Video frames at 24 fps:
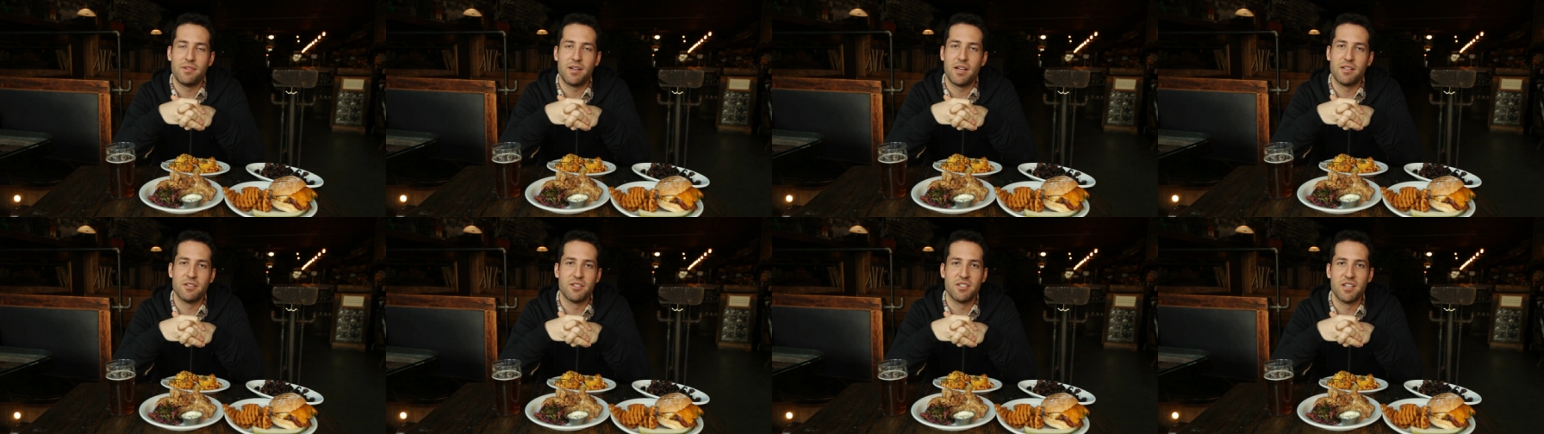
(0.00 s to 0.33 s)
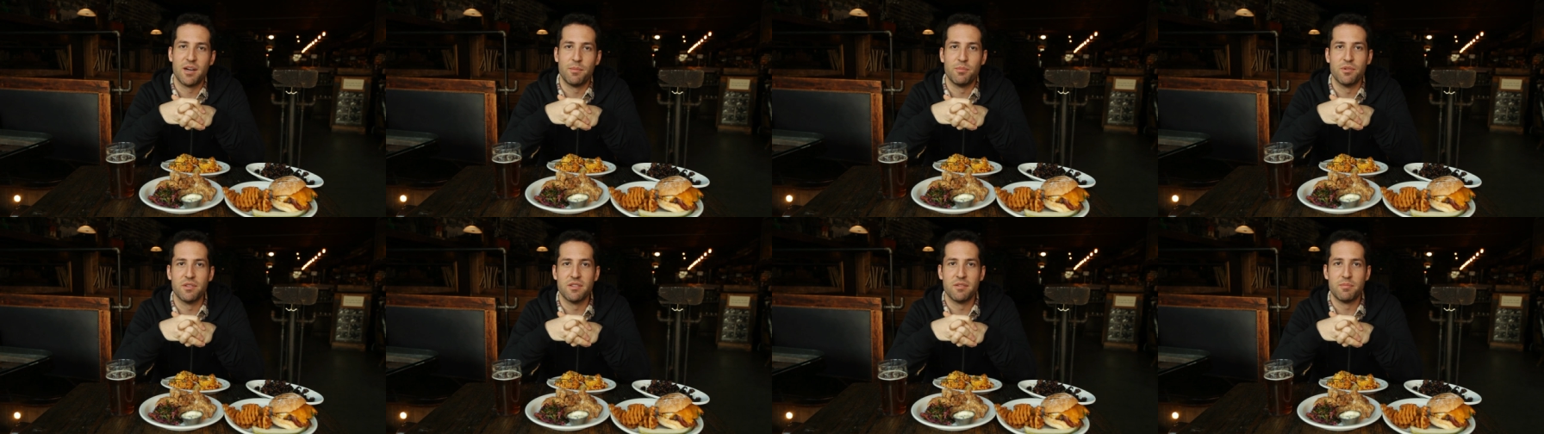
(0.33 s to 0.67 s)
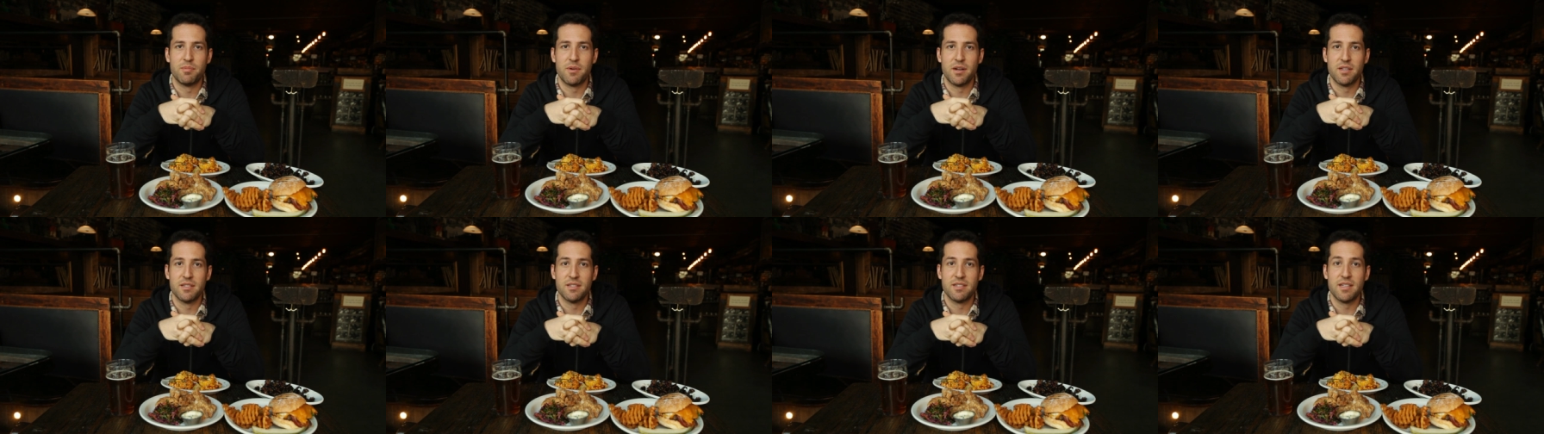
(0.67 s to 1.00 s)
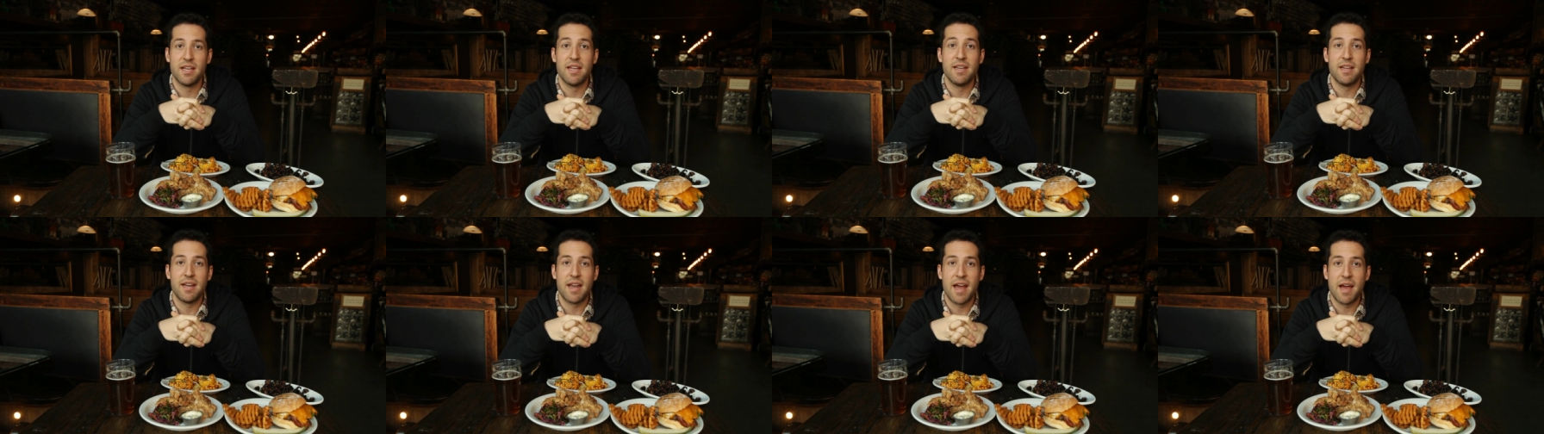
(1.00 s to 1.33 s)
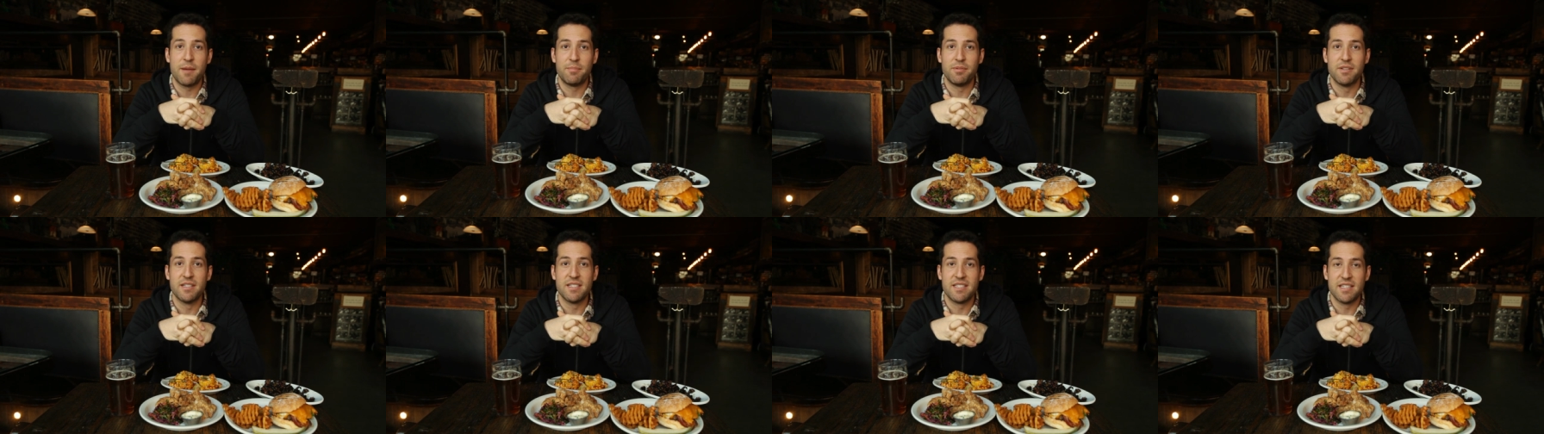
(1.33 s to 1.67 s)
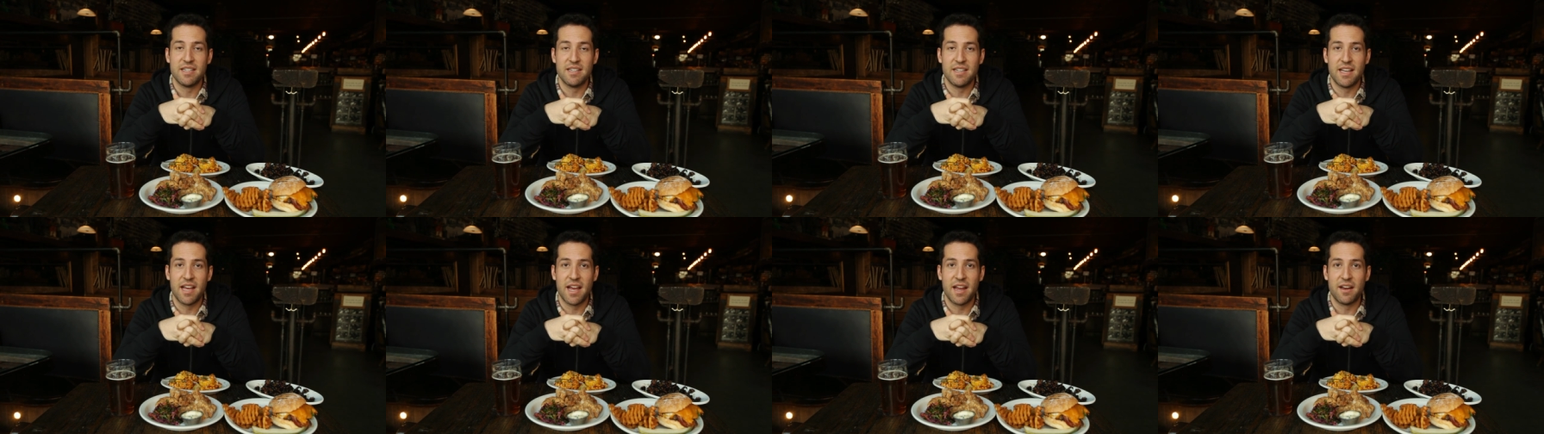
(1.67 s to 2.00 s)
I'll stop with the puns. Indianapolis,
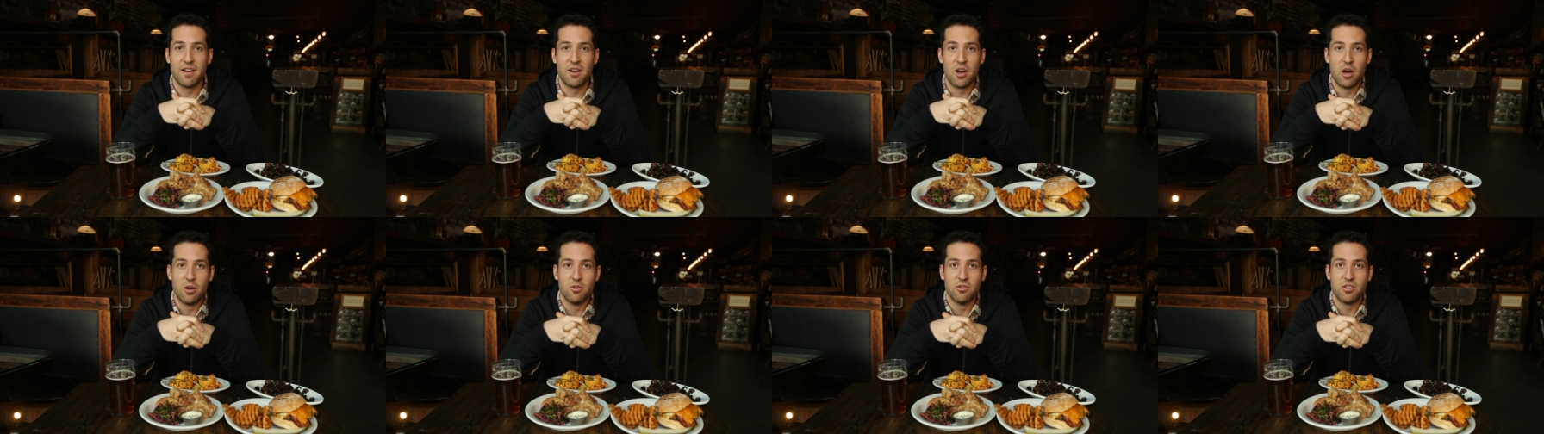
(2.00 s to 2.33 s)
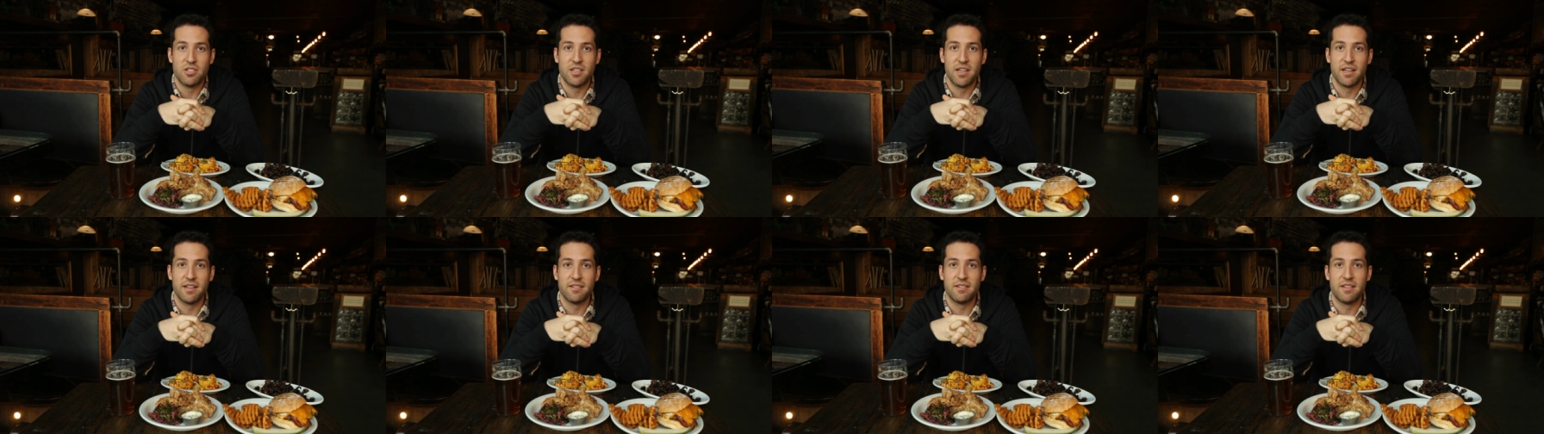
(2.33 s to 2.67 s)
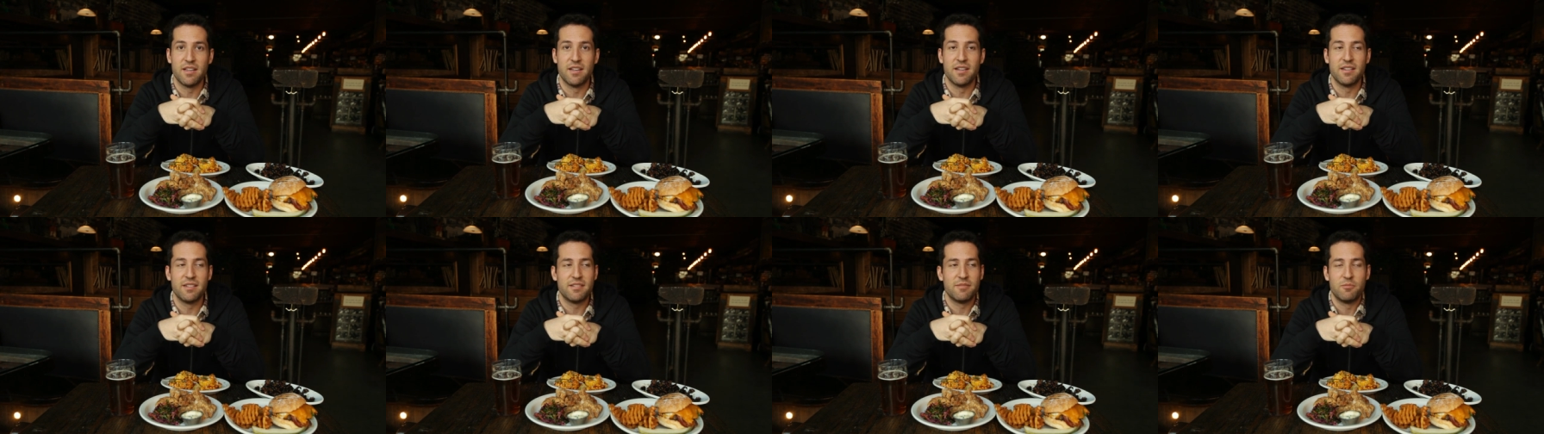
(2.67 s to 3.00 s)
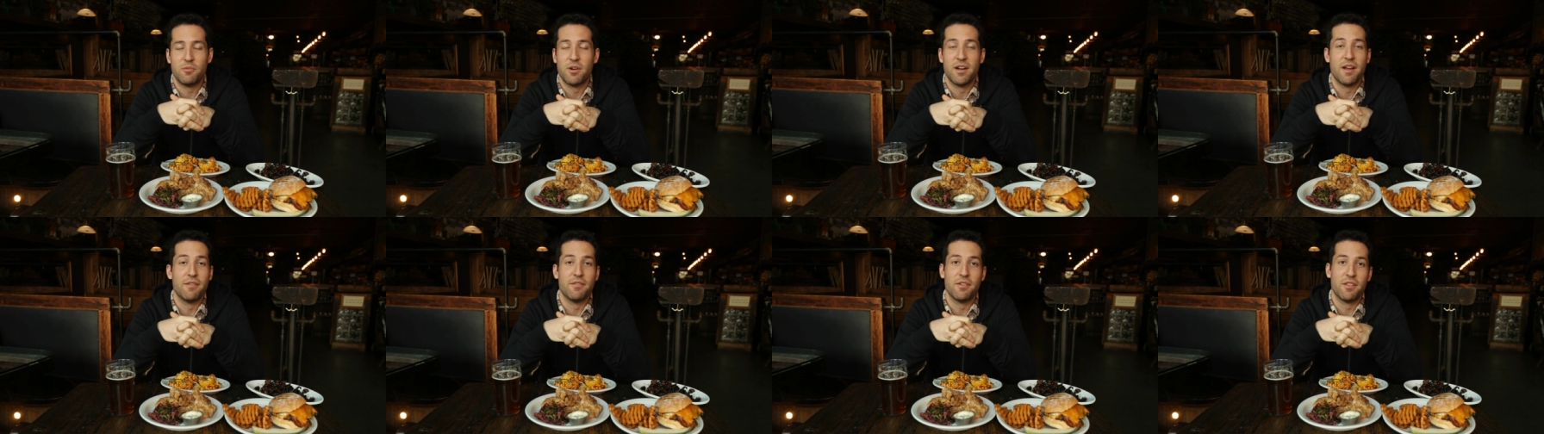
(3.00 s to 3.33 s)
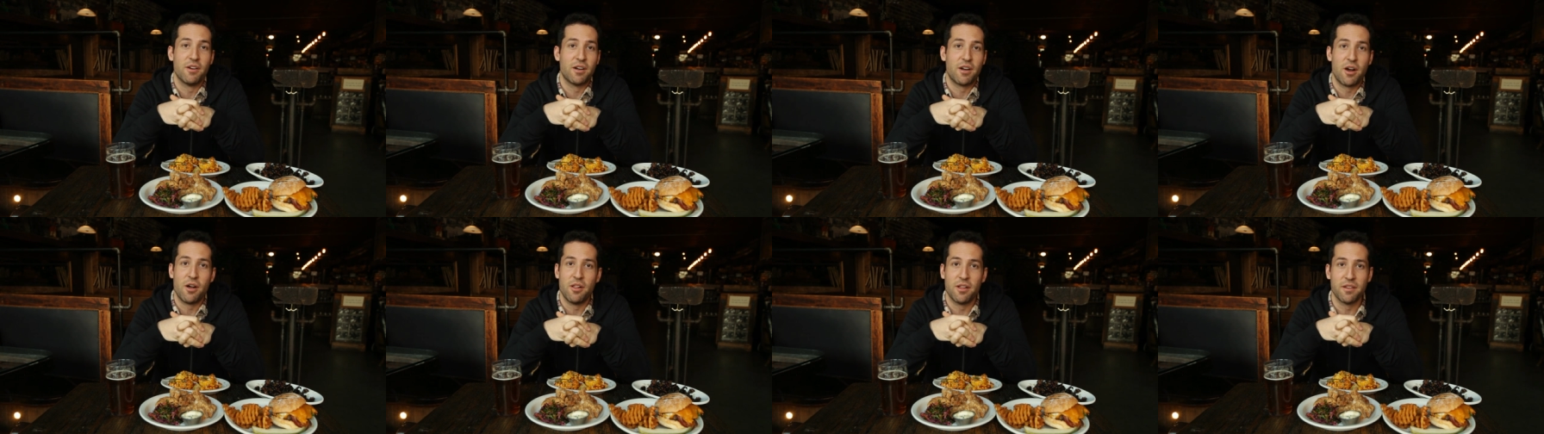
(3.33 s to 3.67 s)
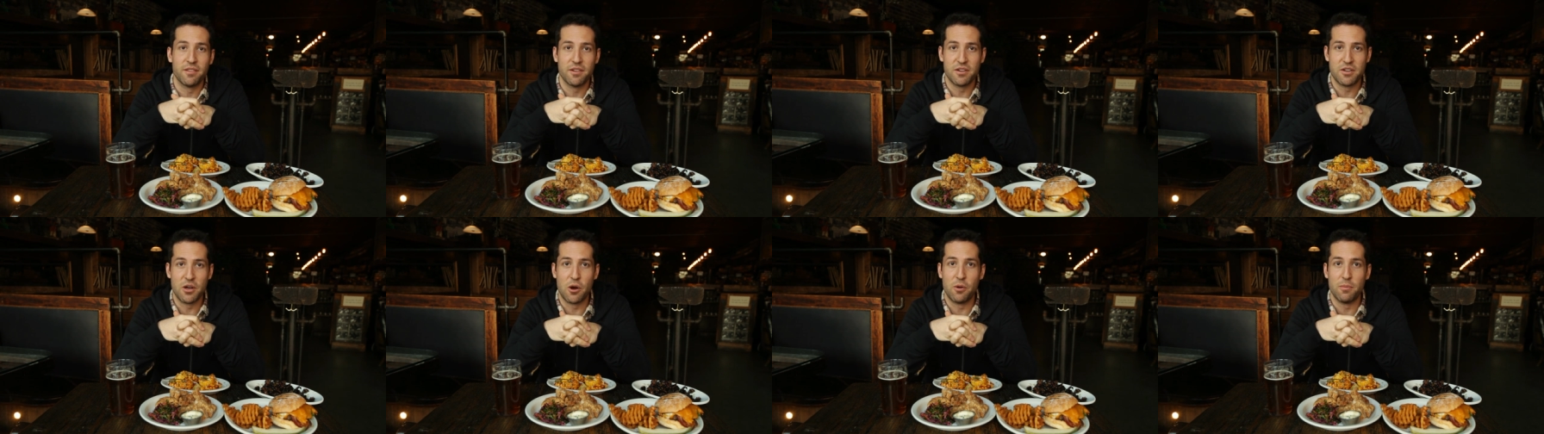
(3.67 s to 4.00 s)
Indiana hosting the, whatever they're calling
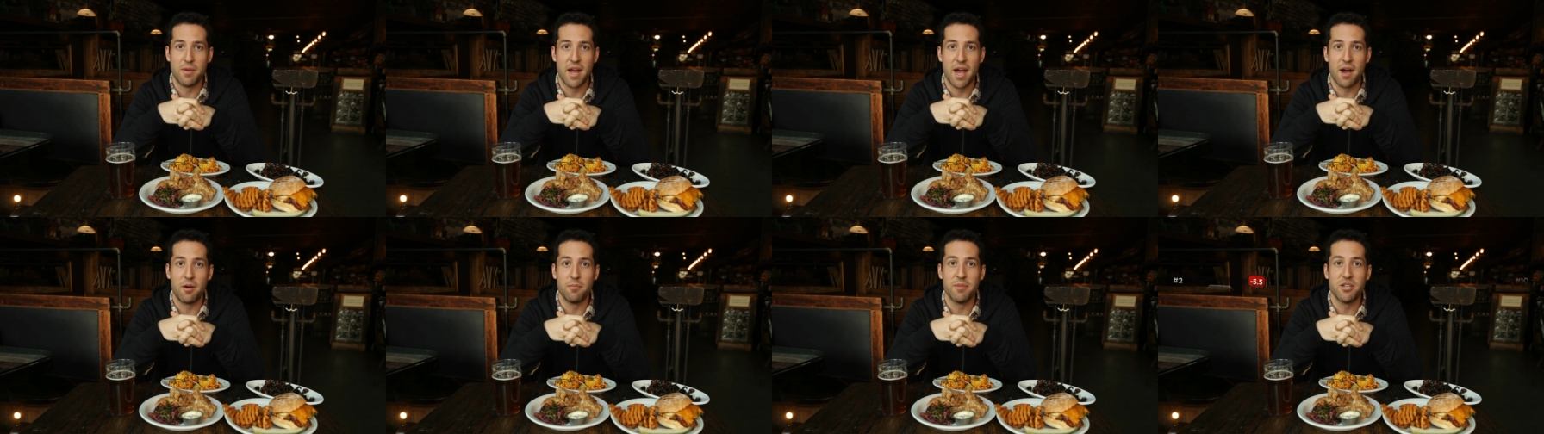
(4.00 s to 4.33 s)
the Dome now.